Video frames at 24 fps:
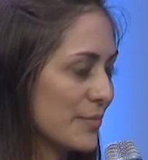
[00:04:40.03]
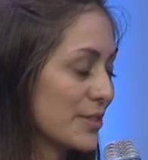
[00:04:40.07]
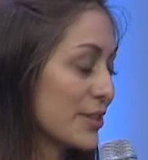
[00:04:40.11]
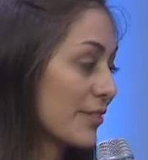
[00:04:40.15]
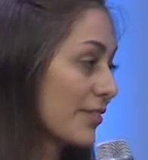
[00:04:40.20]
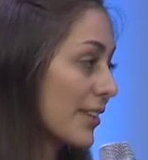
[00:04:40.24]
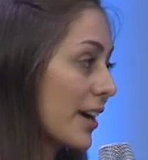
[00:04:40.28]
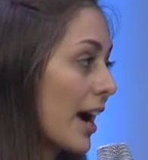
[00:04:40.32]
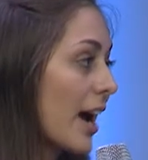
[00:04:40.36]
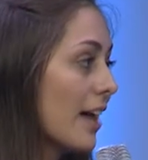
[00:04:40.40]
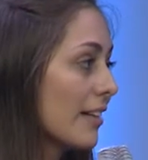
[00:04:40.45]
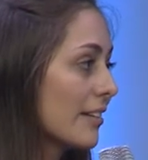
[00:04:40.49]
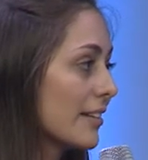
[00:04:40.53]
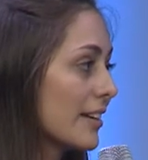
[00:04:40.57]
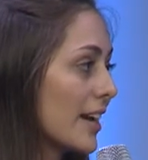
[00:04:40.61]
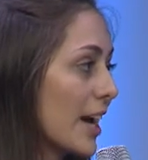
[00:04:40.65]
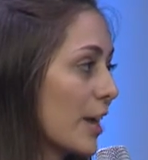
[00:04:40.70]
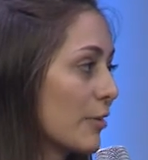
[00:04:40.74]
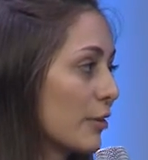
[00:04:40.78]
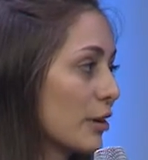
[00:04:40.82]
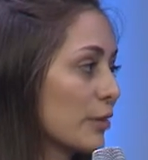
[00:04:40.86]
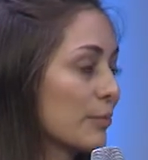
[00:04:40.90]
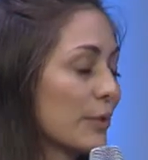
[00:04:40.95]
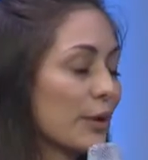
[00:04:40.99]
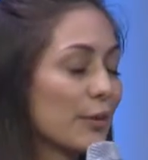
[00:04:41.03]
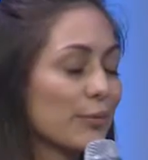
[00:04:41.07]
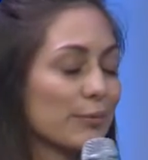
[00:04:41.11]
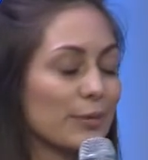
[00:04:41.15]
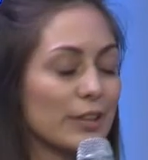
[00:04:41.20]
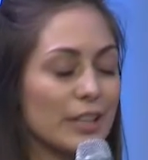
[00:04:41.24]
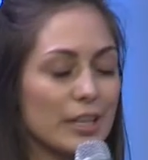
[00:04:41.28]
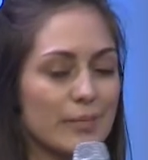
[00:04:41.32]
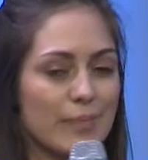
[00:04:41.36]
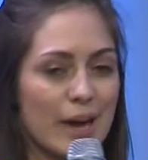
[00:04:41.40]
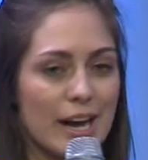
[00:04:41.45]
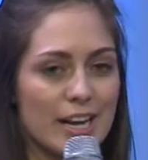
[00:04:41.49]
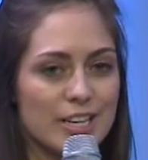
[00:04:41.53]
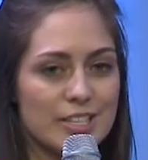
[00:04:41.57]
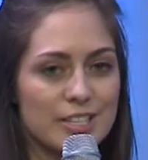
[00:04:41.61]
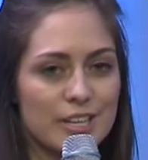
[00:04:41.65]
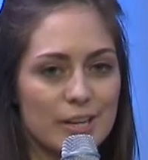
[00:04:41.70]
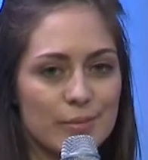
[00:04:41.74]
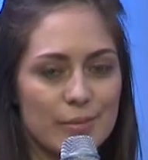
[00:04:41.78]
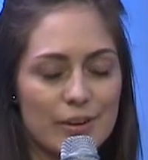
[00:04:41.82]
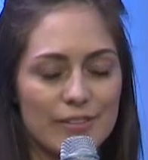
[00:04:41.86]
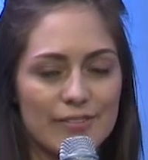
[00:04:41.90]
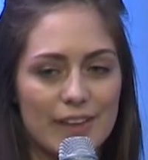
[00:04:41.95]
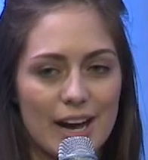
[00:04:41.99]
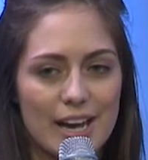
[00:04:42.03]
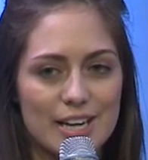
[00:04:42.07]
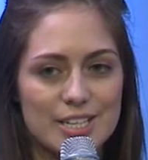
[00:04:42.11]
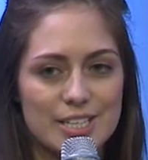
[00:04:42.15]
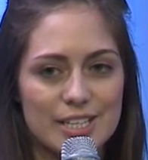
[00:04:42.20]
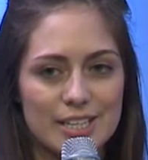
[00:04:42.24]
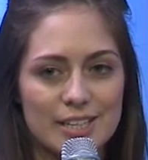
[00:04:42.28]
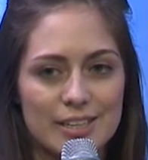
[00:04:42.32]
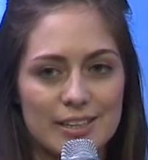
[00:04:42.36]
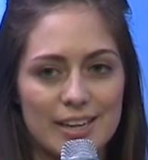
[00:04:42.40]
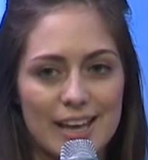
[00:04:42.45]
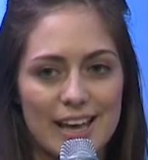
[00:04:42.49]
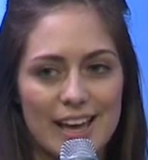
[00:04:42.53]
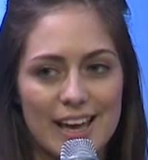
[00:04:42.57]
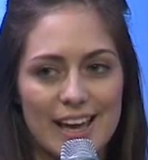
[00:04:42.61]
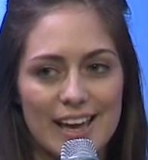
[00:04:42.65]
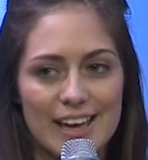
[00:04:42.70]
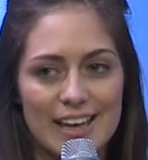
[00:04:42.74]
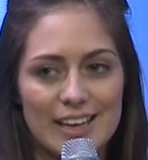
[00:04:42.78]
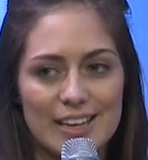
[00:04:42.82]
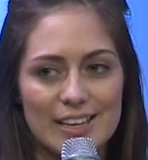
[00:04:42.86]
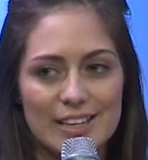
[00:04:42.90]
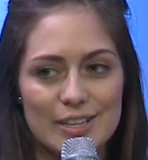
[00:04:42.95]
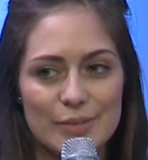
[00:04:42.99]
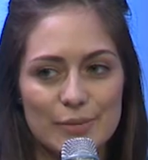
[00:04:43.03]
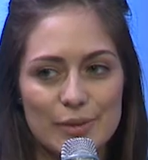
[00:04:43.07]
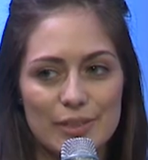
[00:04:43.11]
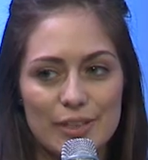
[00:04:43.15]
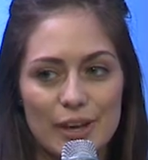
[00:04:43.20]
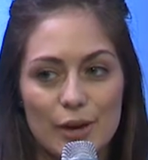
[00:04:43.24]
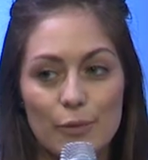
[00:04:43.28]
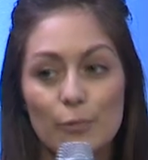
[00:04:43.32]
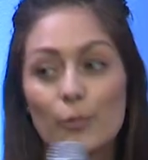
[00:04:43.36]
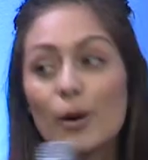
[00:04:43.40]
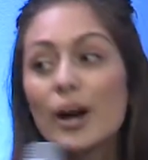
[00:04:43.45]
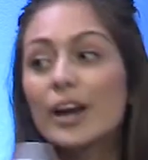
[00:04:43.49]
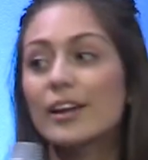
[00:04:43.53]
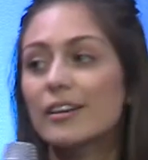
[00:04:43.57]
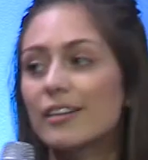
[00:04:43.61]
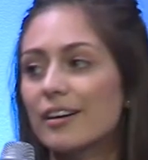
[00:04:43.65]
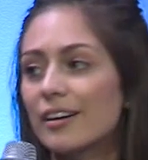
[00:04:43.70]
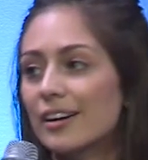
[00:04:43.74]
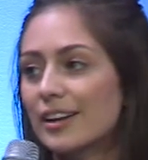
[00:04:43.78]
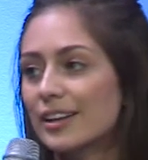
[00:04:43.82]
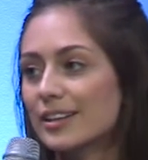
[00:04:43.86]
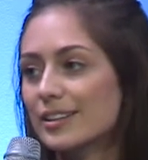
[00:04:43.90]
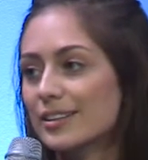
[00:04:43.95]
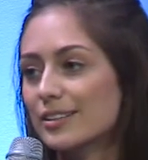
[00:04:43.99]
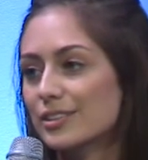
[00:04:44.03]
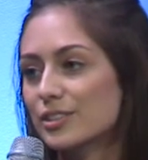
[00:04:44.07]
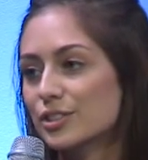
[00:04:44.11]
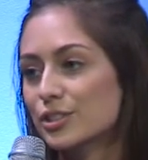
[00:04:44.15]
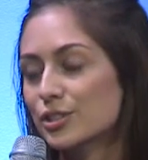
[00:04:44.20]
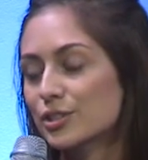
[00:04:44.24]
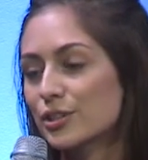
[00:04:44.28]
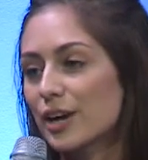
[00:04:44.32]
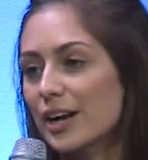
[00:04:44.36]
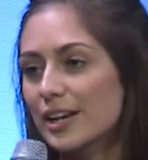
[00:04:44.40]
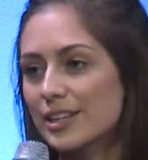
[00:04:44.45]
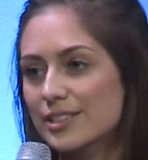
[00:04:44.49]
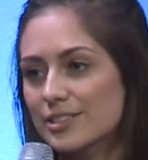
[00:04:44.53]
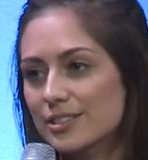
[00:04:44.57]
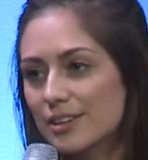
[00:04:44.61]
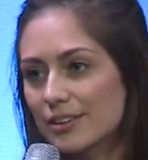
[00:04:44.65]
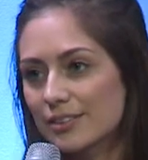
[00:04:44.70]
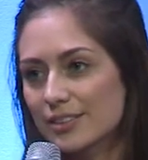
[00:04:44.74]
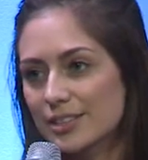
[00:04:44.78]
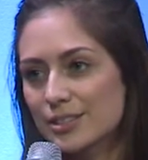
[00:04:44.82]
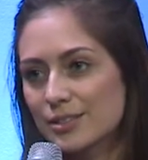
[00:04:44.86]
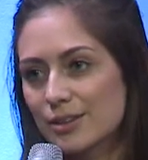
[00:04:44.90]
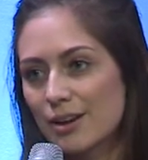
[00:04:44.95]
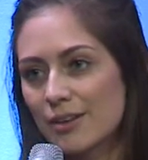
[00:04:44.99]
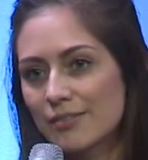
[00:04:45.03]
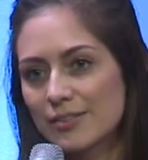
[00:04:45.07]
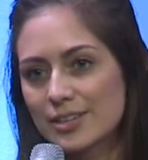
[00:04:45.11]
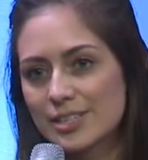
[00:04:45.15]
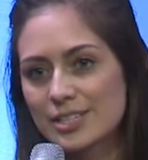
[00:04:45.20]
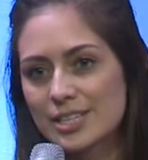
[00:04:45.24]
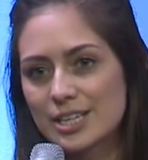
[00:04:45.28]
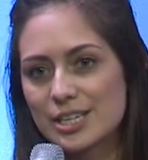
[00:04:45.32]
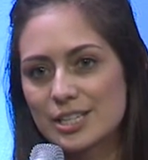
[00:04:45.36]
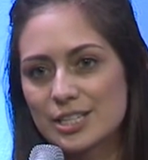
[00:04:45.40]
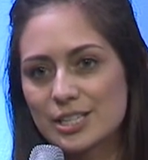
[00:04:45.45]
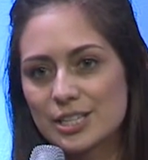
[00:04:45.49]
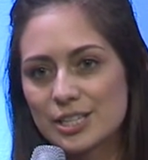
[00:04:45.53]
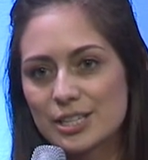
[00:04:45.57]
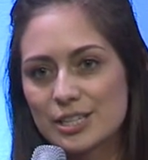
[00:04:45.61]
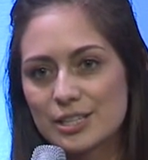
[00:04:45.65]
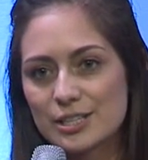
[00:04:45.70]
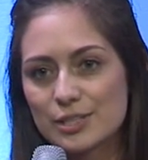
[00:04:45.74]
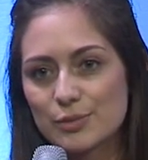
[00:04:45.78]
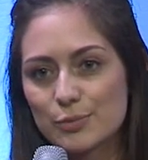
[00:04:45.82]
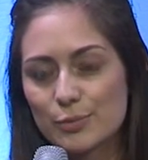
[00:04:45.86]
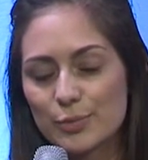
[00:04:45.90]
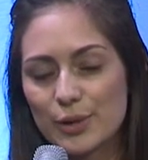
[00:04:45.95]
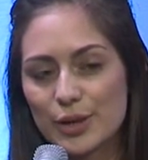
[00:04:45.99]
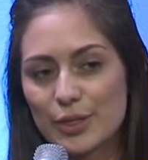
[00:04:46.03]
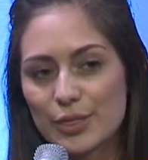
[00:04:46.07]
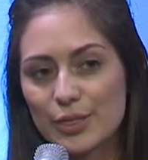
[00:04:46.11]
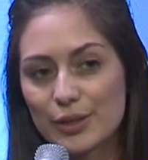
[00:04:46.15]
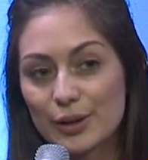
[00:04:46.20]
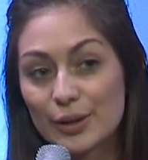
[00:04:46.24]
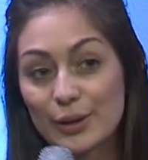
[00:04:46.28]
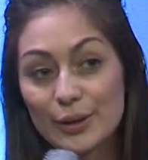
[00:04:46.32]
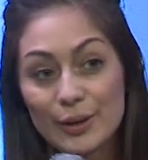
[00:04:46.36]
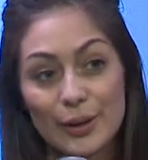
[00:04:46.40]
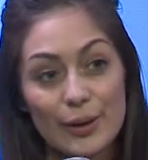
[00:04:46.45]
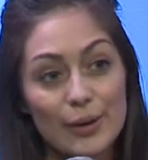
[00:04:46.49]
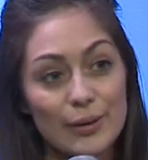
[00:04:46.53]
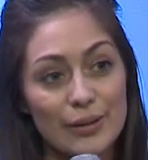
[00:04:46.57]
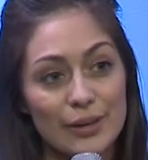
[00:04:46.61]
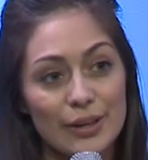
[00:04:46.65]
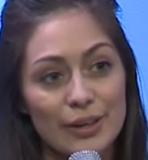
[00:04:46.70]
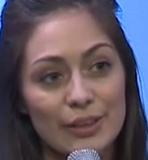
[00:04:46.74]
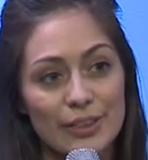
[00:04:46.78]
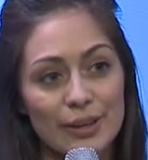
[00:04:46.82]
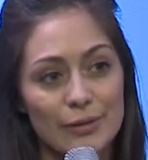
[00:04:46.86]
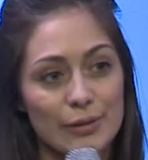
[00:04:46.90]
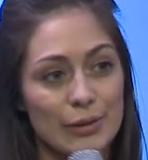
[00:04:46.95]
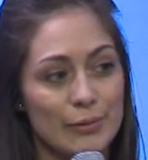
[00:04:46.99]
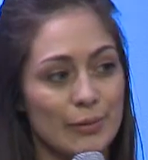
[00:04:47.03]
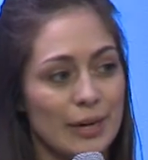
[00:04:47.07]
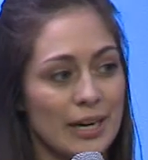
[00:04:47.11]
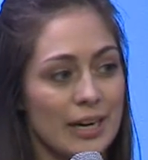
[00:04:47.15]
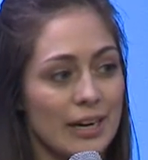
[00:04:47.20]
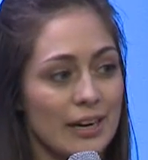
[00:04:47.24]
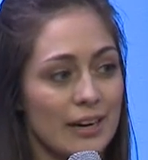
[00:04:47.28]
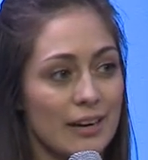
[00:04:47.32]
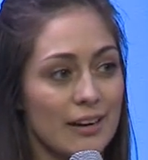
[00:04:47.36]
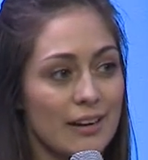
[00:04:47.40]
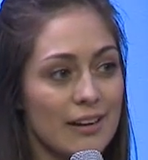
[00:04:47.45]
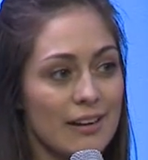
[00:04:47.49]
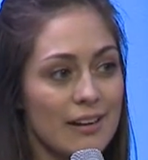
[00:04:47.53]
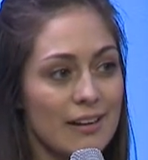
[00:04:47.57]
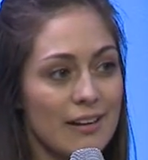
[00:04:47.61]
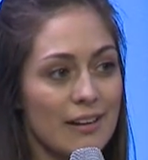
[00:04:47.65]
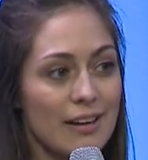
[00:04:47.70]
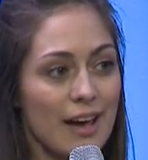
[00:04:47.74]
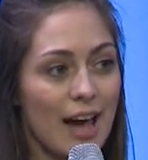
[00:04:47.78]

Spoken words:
So for Kyle and I, we were both really passionate about fashion, and we thought, why not try to start these conversations with the clothing that we wear